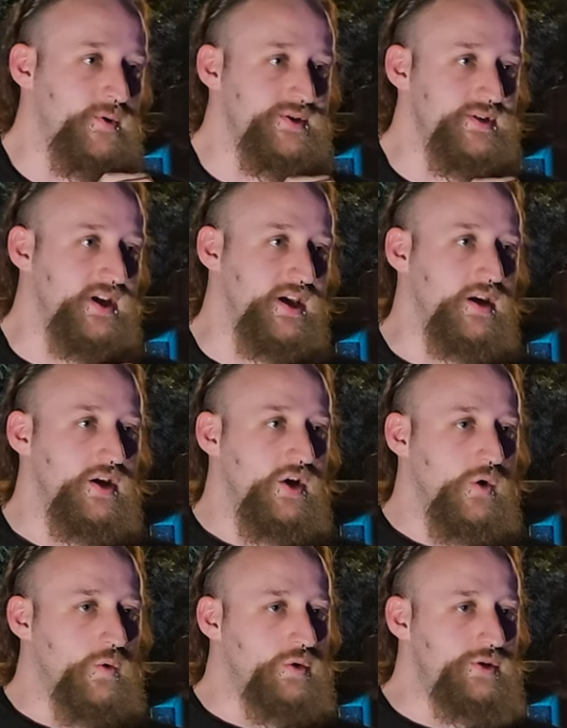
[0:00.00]
forces like,
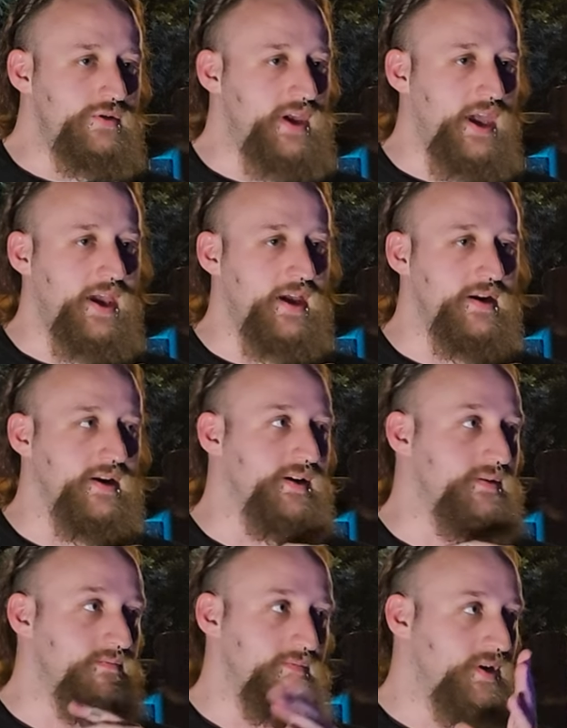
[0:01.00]
well, you can't,
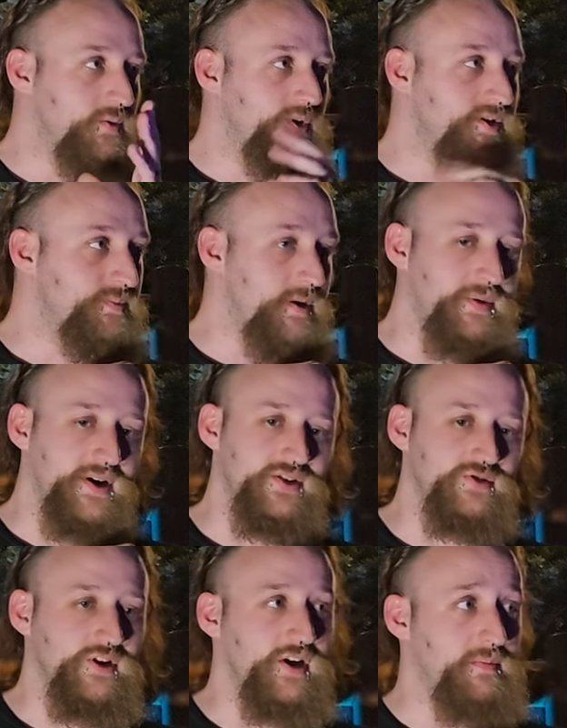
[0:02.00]
and I used my buddy's
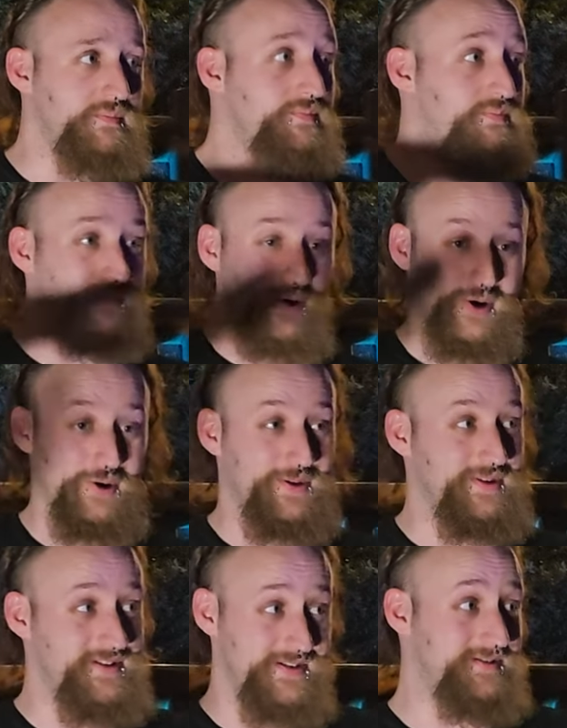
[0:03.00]
truck, brought all
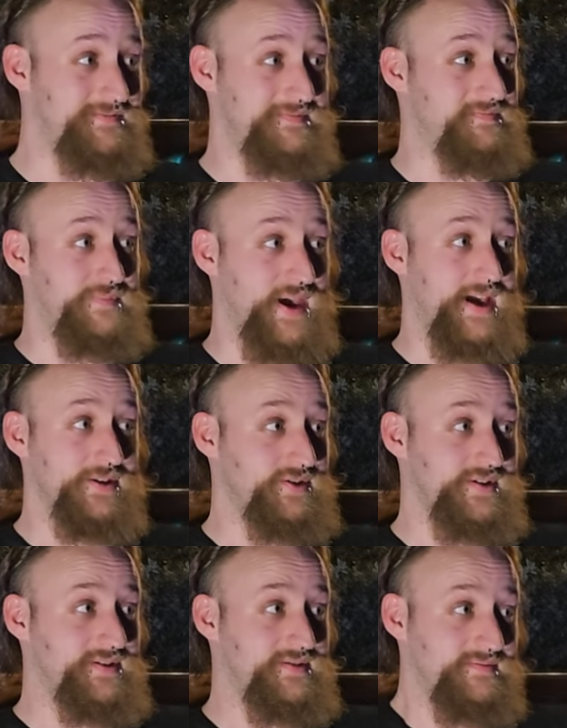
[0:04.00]
this back,
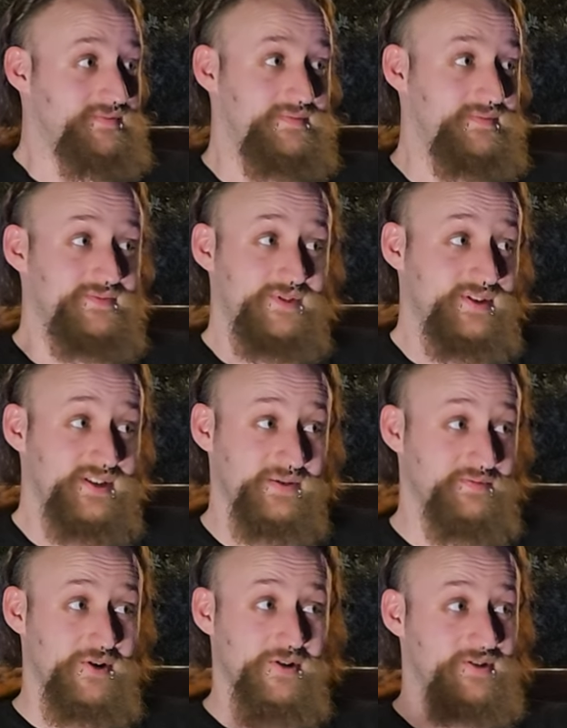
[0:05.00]
just just a
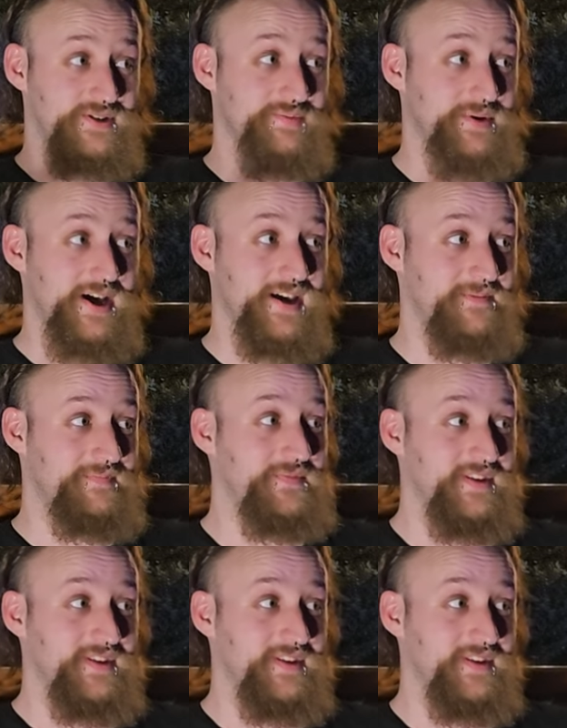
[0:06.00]
small little spot.